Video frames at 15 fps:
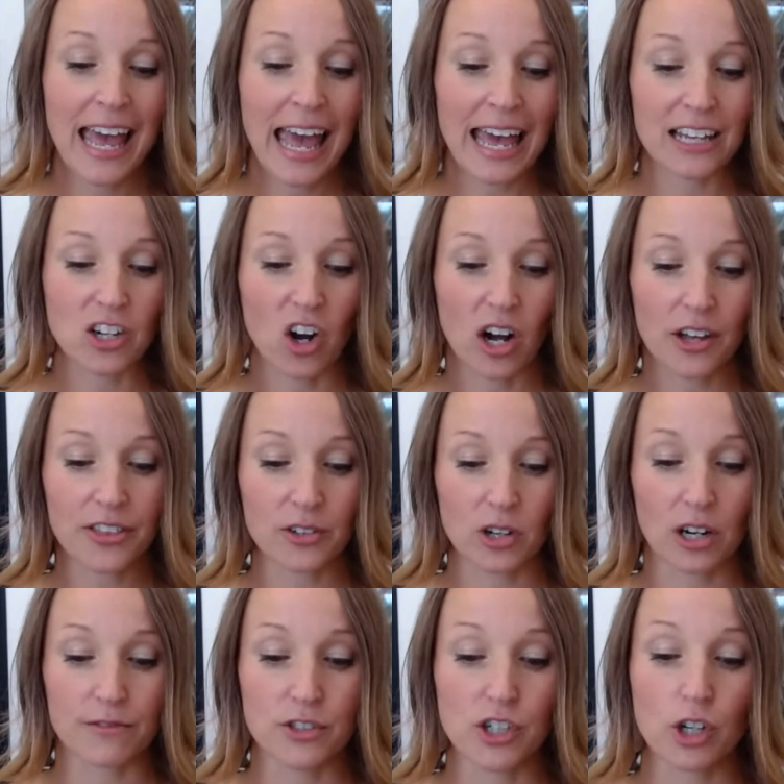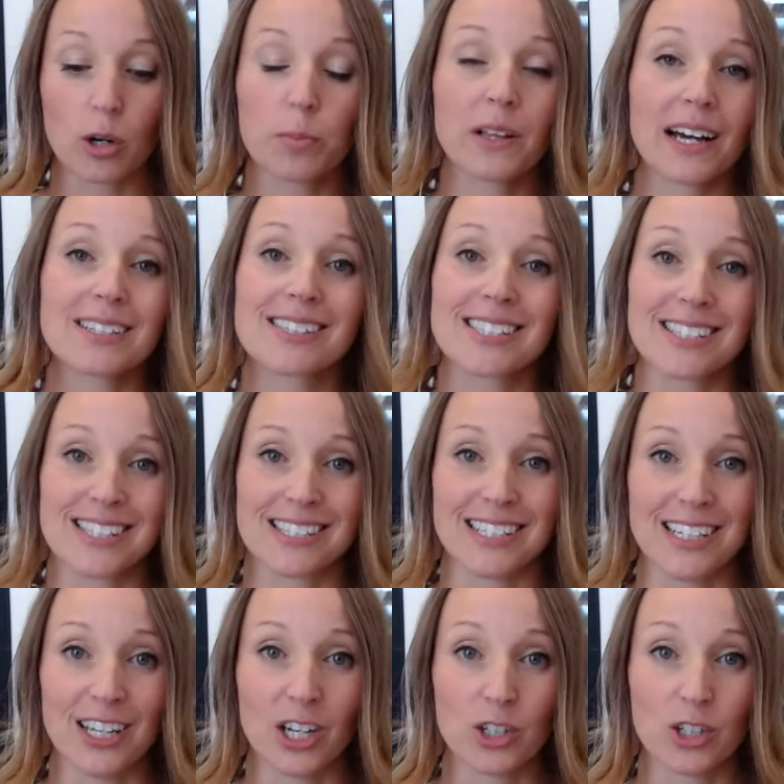and author of Neuroplasticity,